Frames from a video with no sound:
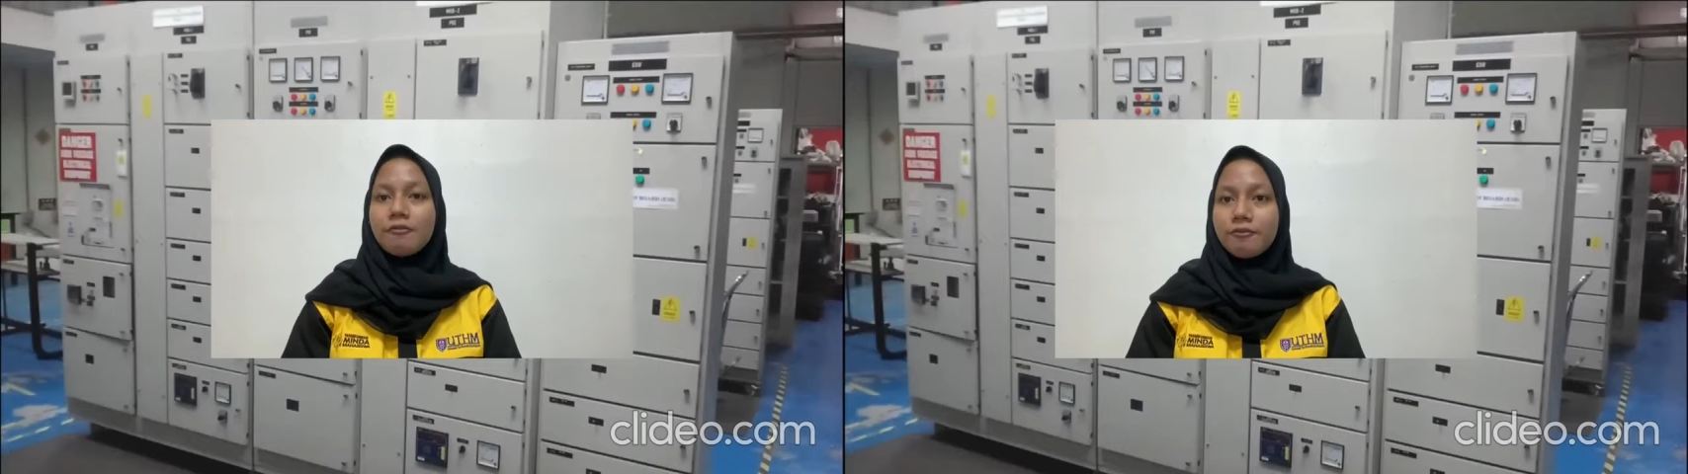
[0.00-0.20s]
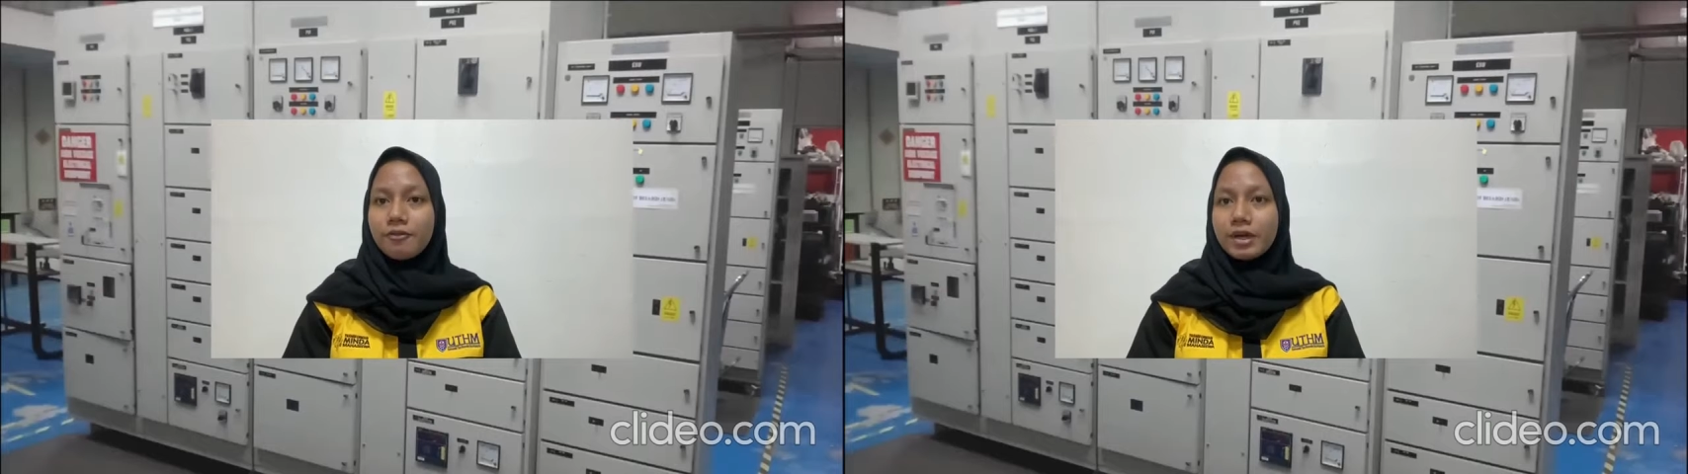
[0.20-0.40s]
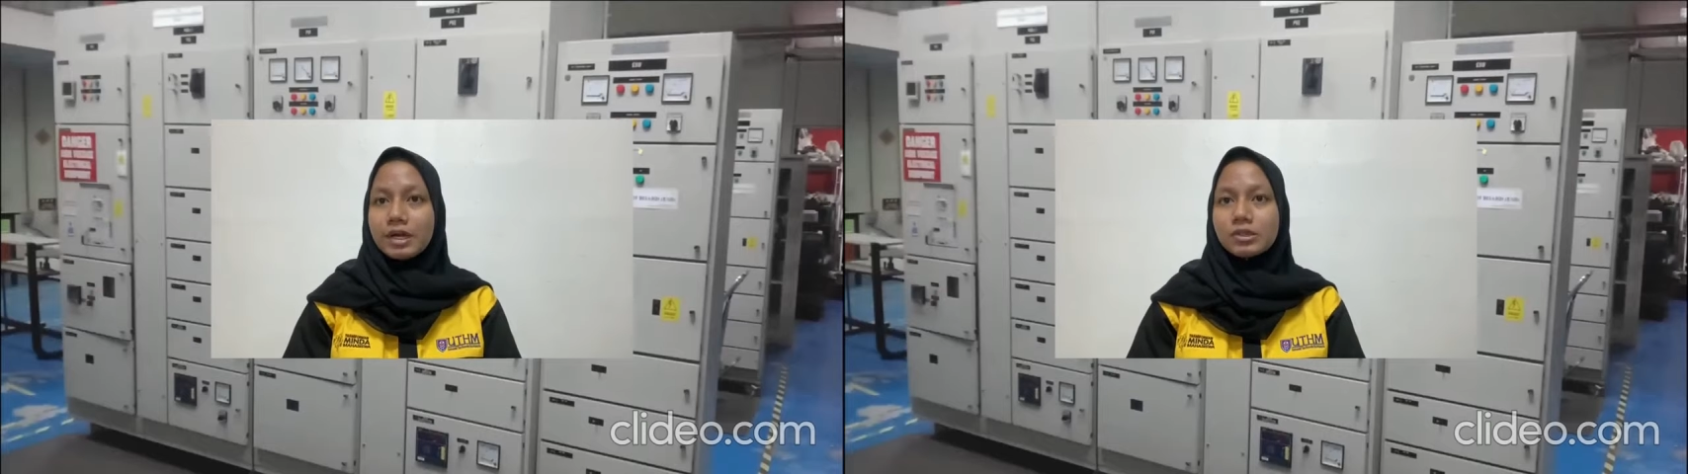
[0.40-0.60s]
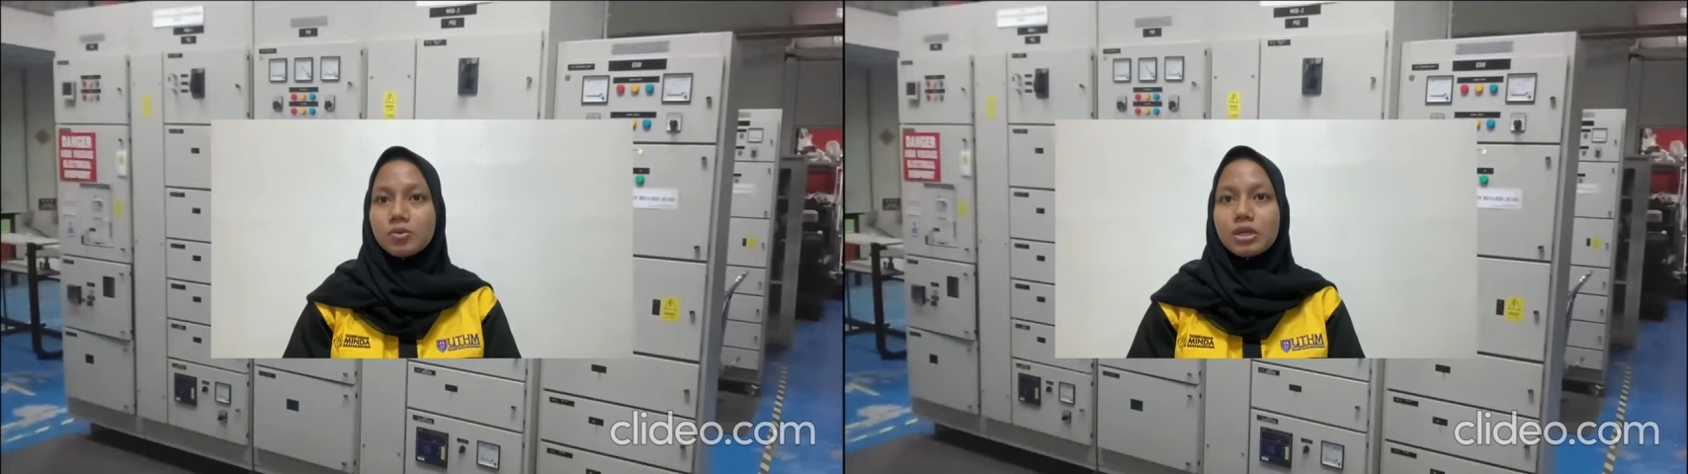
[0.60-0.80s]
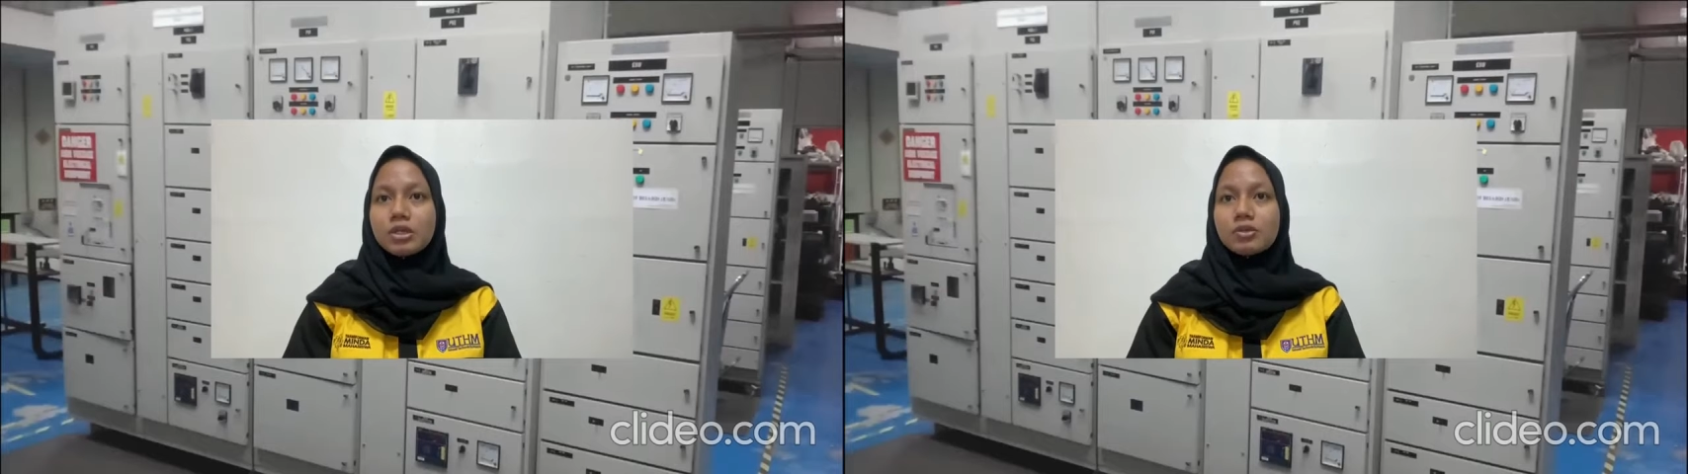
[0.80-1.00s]
First,
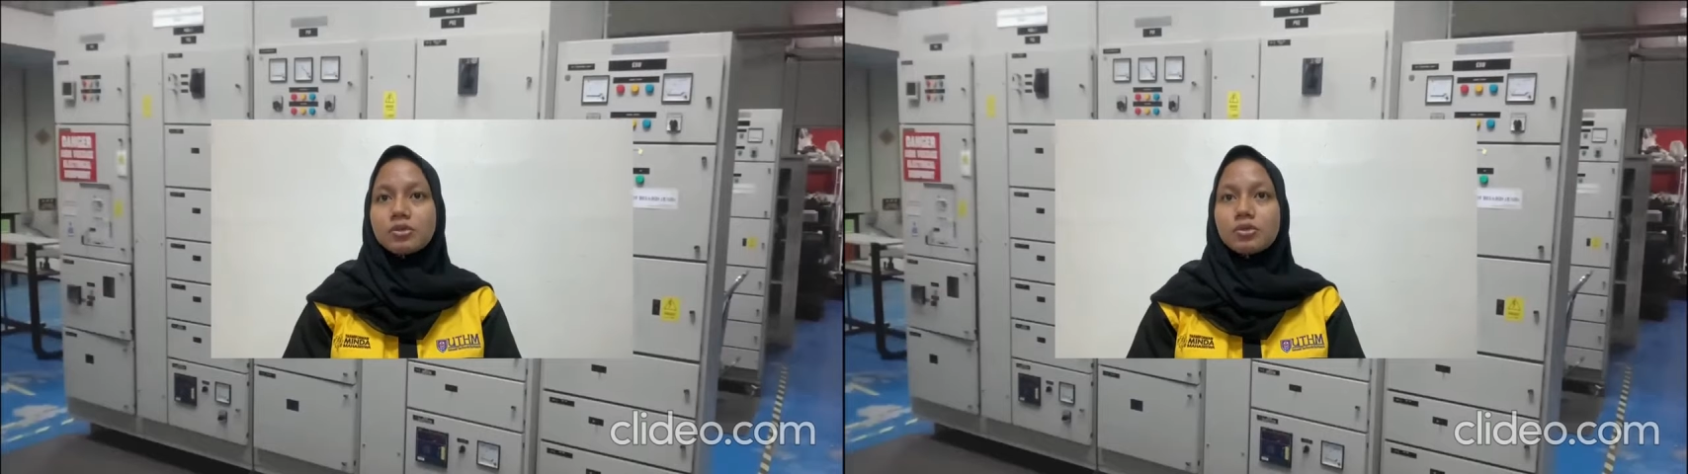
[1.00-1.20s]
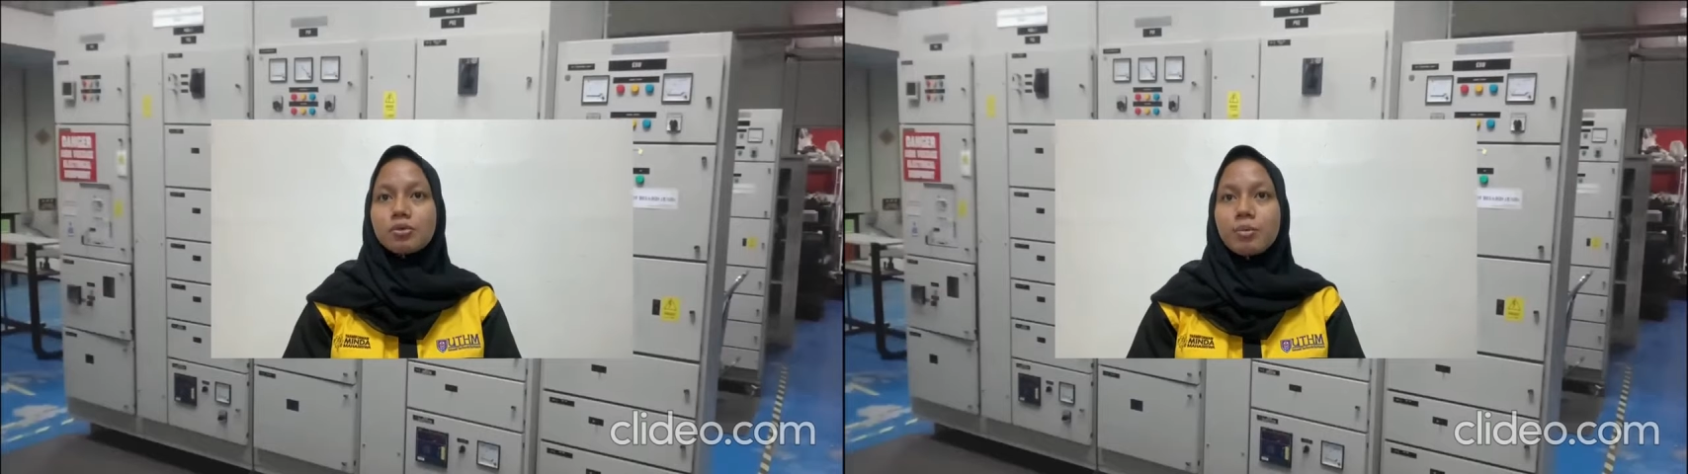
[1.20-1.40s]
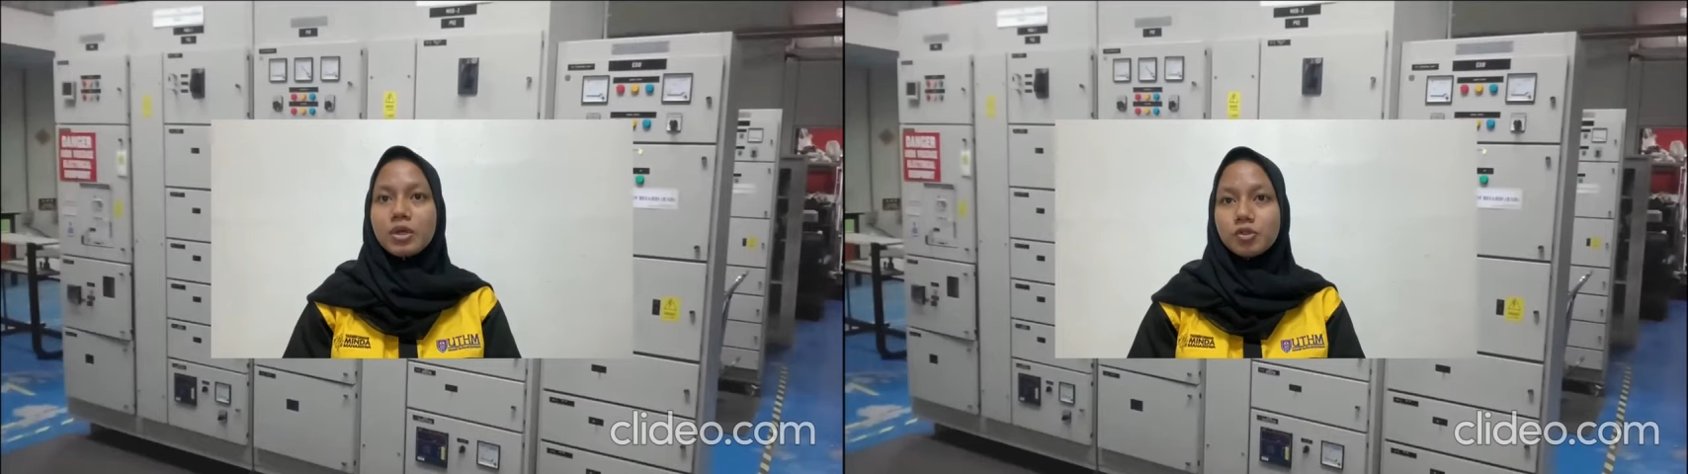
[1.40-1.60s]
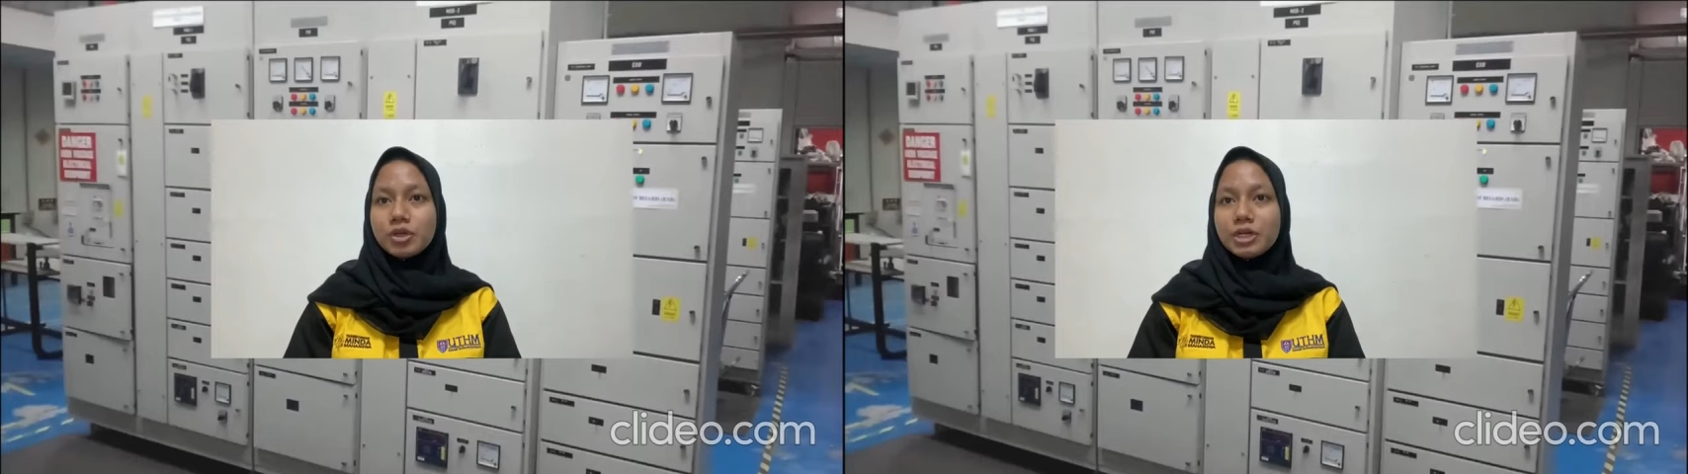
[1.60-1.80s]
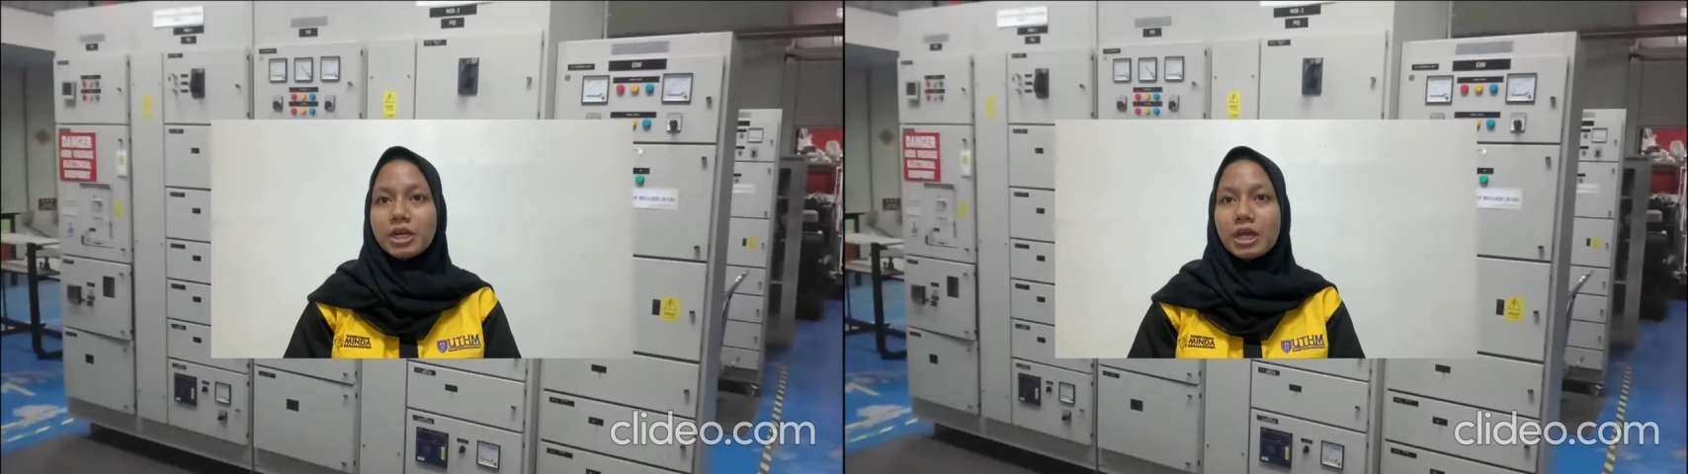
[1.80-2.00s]
we need to make
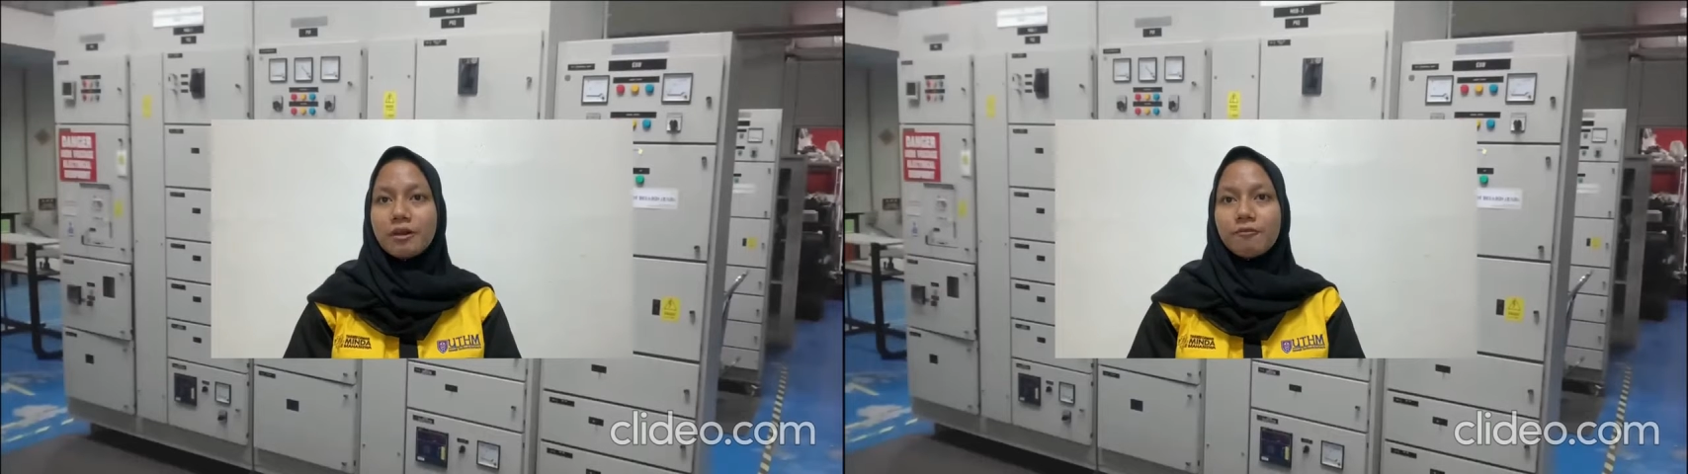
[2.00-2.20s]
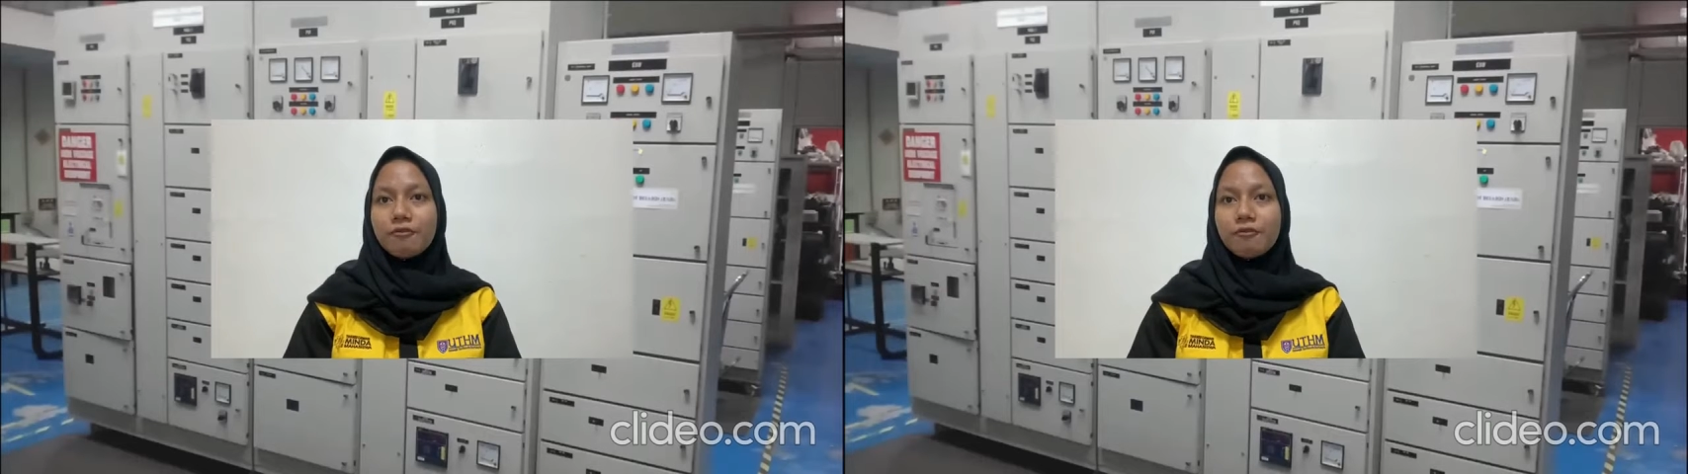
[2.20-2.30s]
sure that the